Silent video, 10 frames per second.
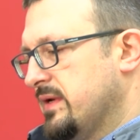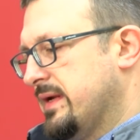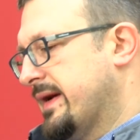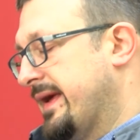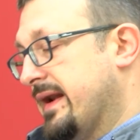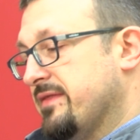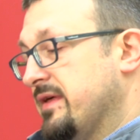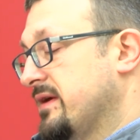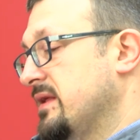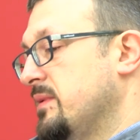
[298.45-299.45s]
and I cannot
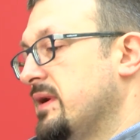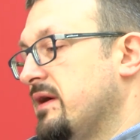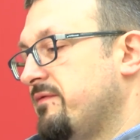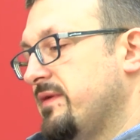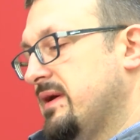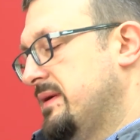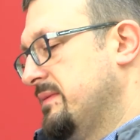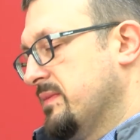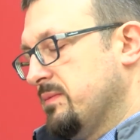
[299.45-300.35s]
thank them enough uh,